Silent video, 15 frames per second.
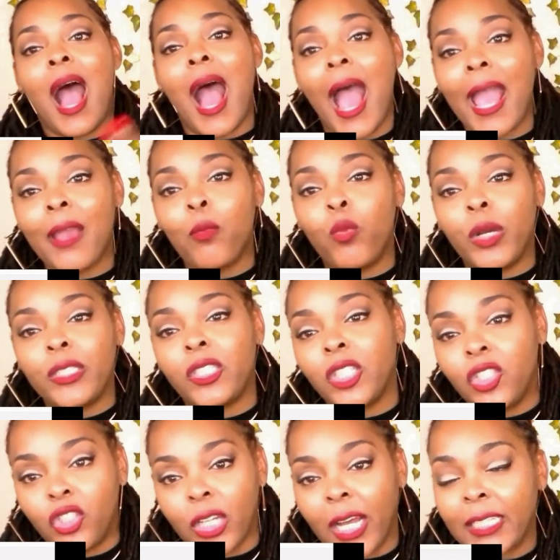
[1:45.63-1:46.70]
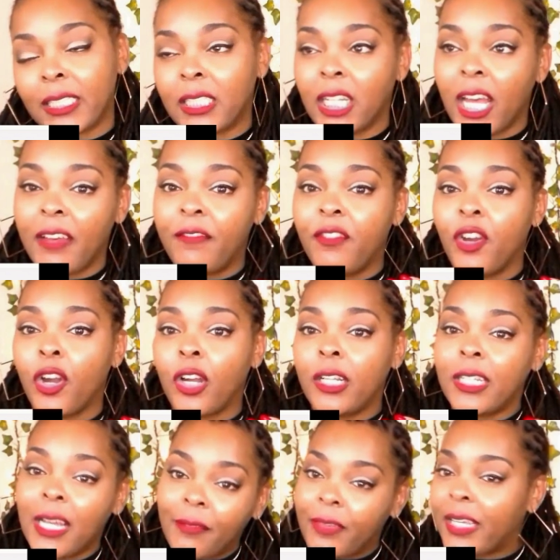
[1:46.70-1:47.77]
I would suggest, if you're
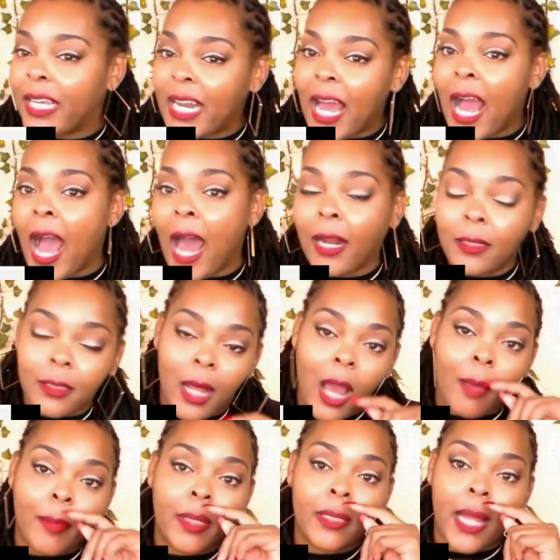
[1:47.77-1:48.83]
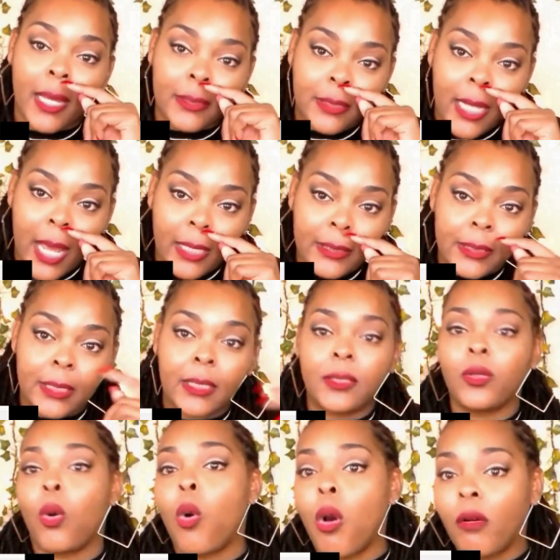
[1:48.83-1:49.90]
living in a hot climate like
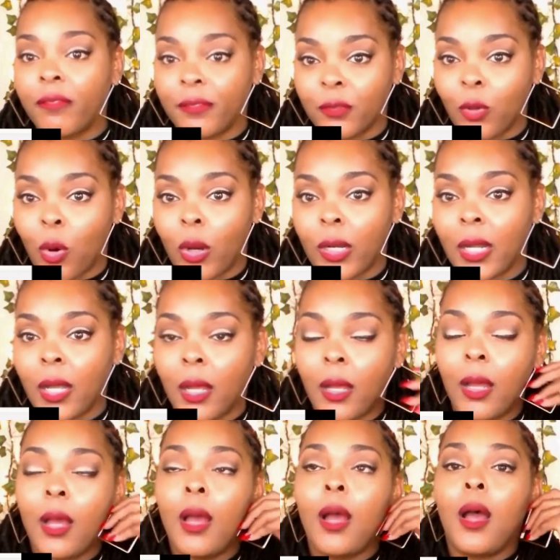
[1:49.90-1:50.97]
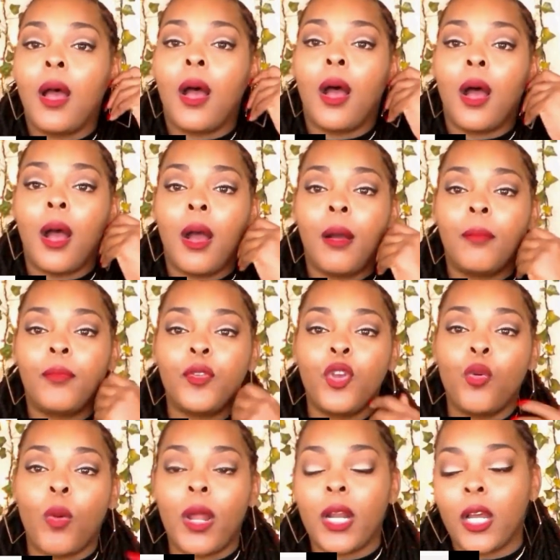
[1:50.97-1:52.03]
Texas or Florida,
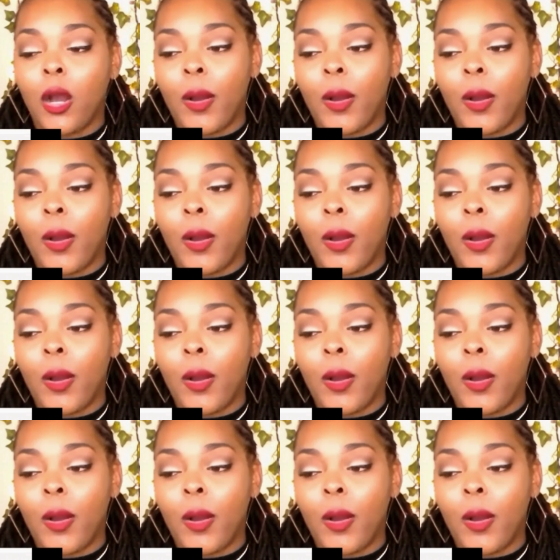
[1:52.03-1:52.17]
you want to